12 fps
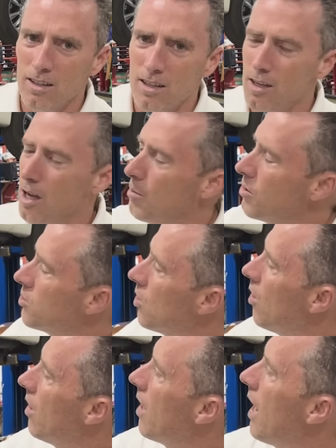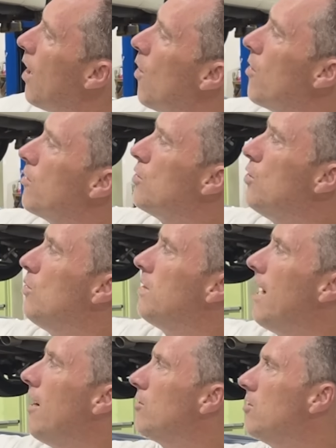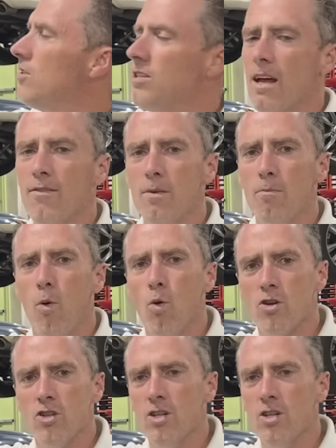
at the numbers on our 2007 Porsche